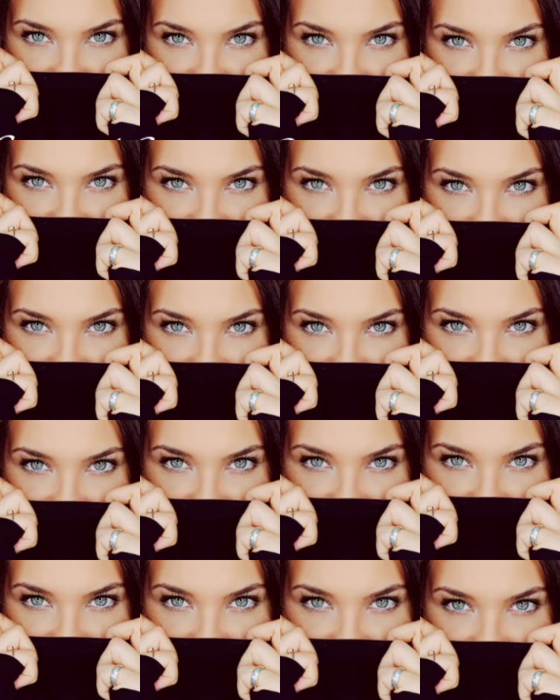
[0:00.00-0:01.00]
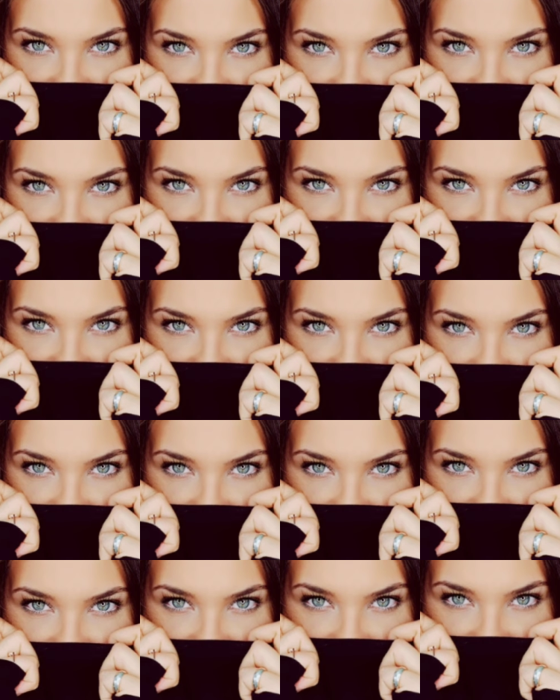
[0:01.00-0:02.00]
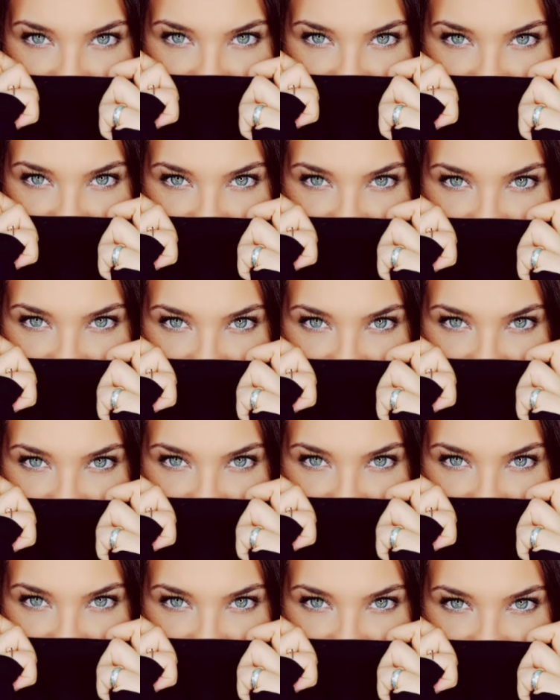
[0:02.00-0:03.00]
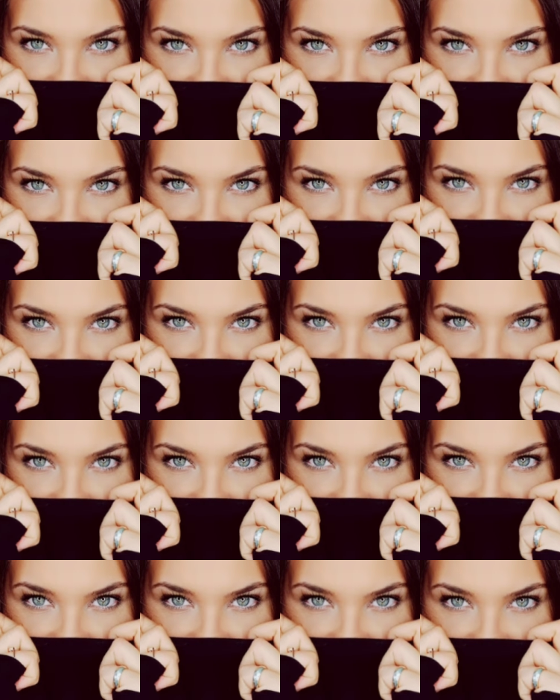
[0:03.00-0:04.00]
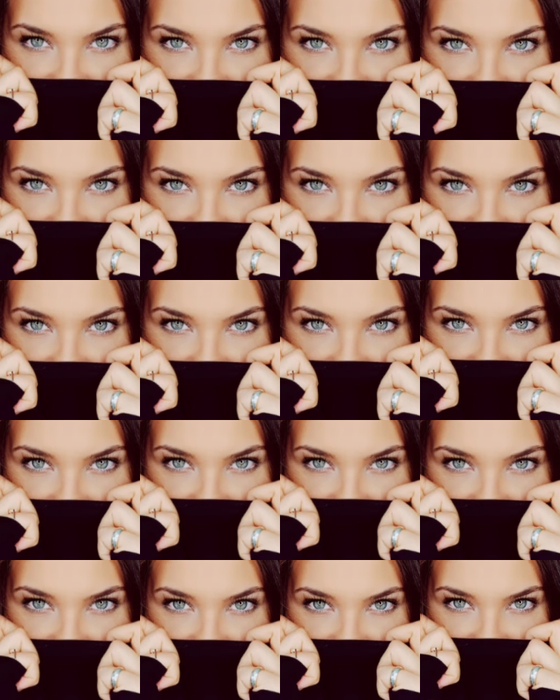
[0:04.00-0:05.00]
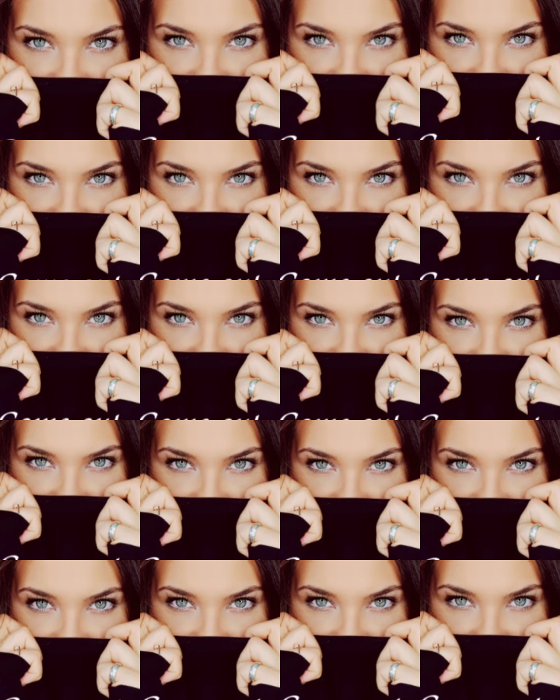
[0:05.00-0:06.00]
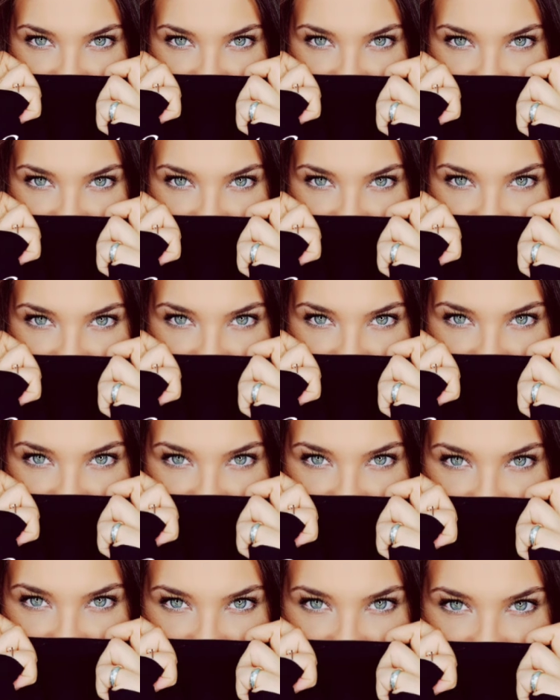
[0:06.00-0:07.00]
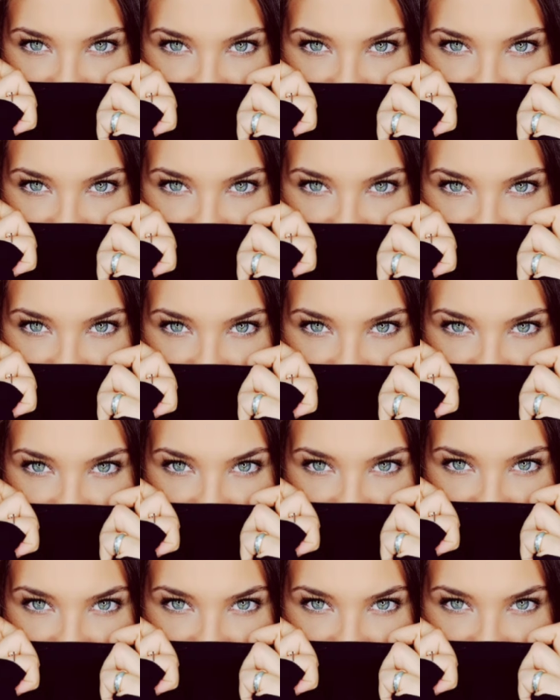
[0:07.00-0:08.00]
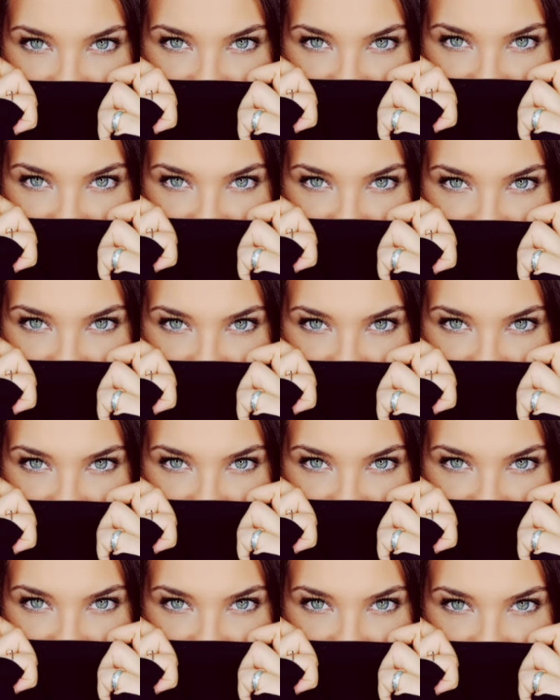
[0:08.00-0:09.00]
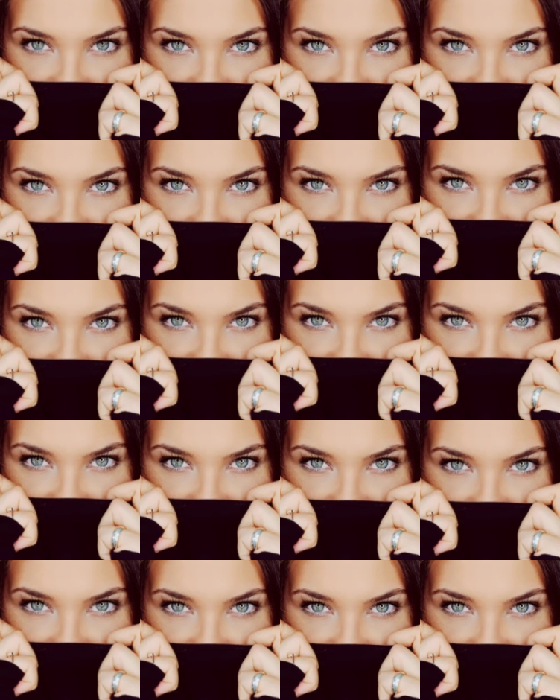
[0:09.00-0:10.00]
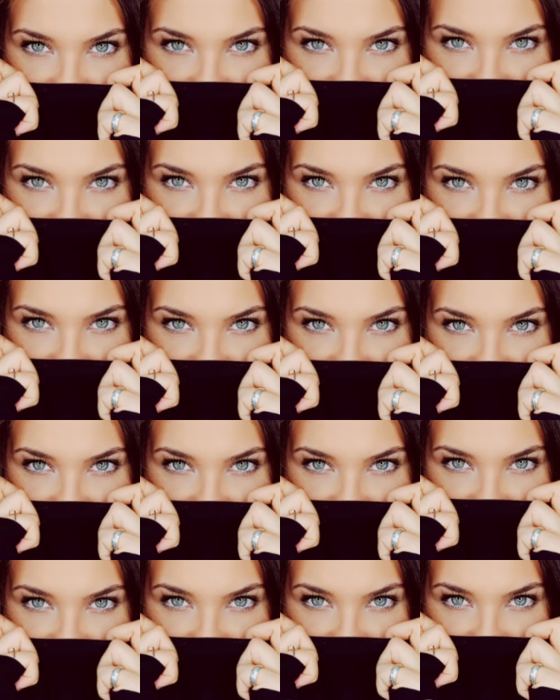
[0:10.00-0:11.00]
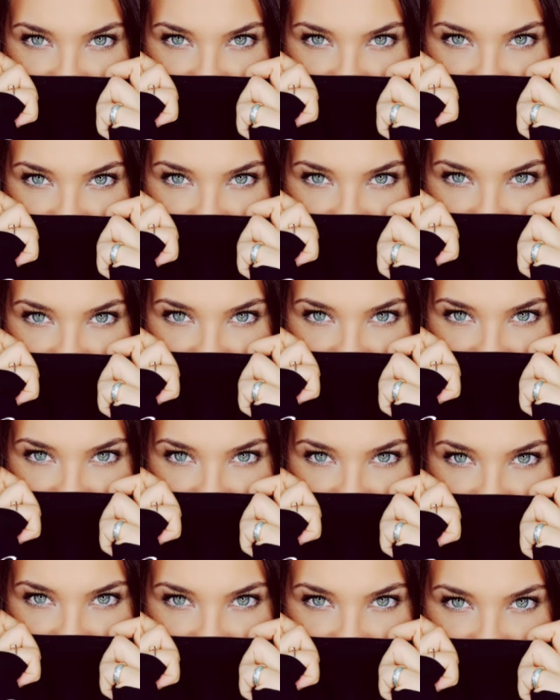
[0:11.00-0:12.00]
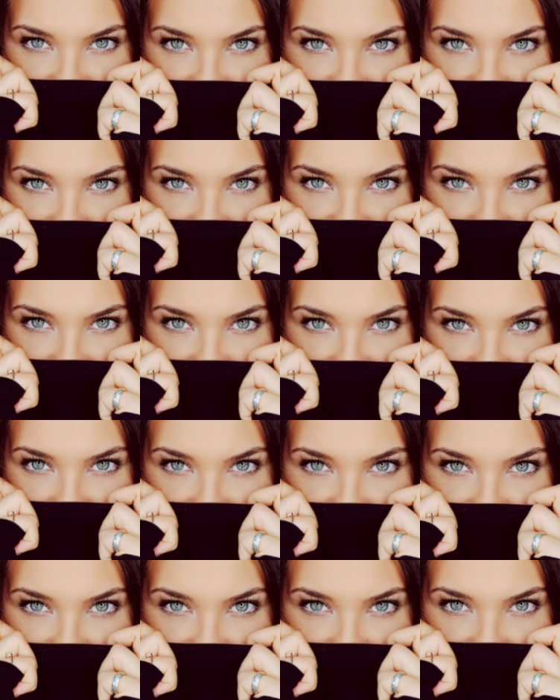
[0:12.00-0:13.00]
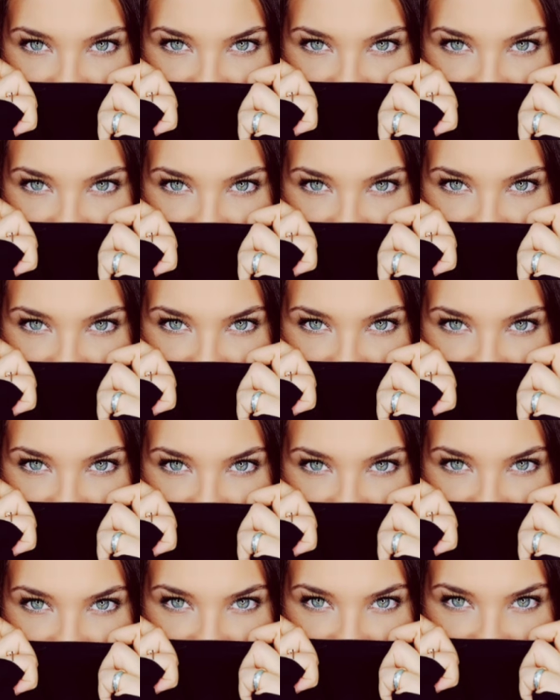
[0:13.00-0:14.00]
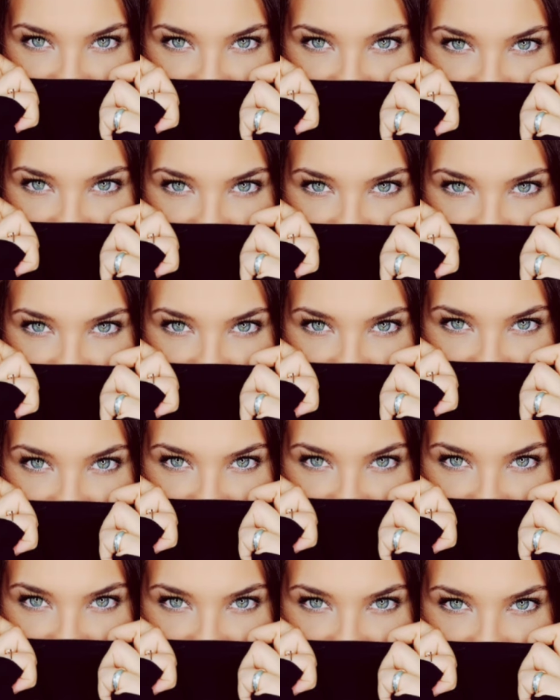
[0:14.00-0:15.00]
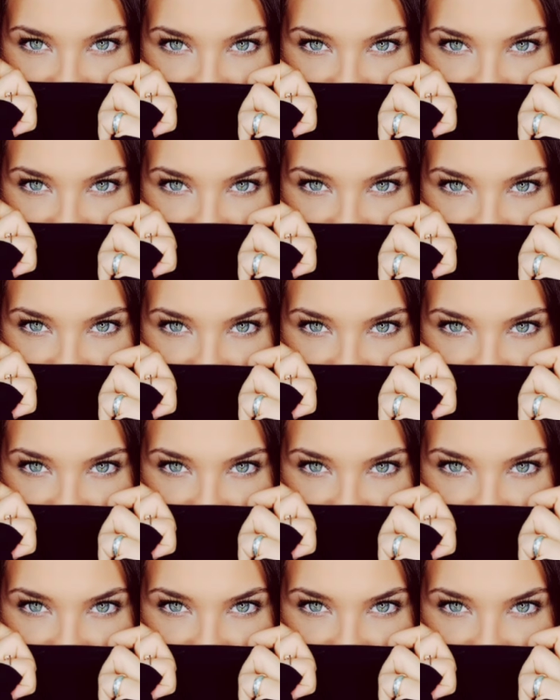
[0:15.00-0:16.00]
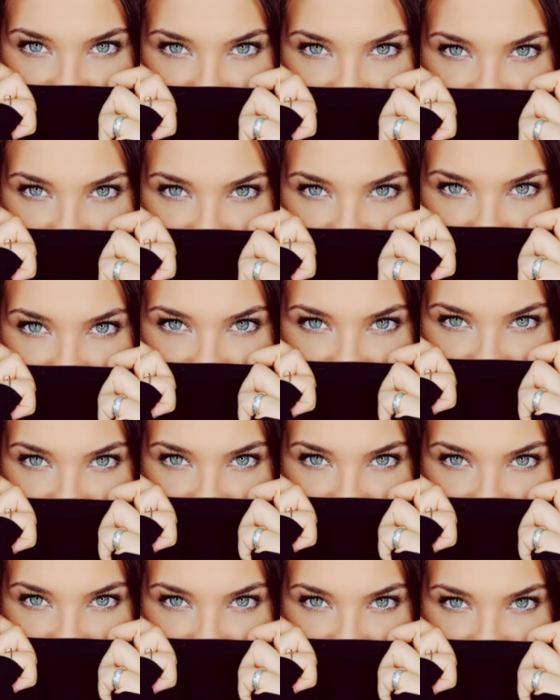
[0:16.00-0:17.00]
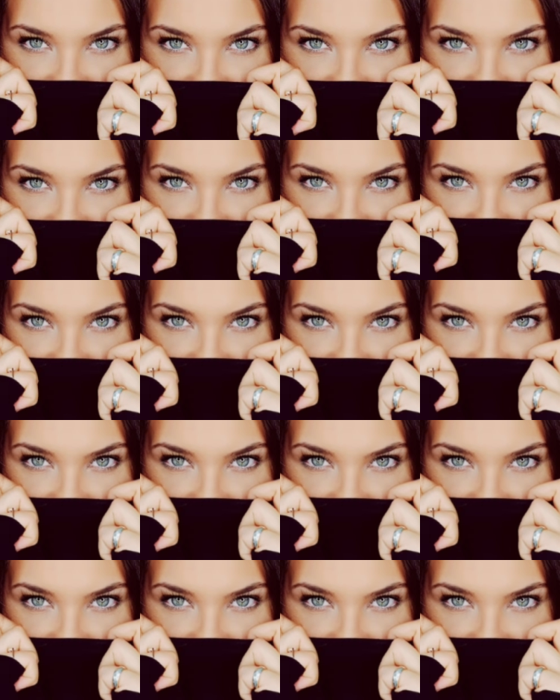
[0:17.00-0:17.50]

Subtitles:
the calling on my life on hold anymore. And this is my fight to say, you know what, I am here. I'm going to do what God has called me to do, regardless of if I have hair, if I don't have hair, if my self-esteem is high, if it's low, or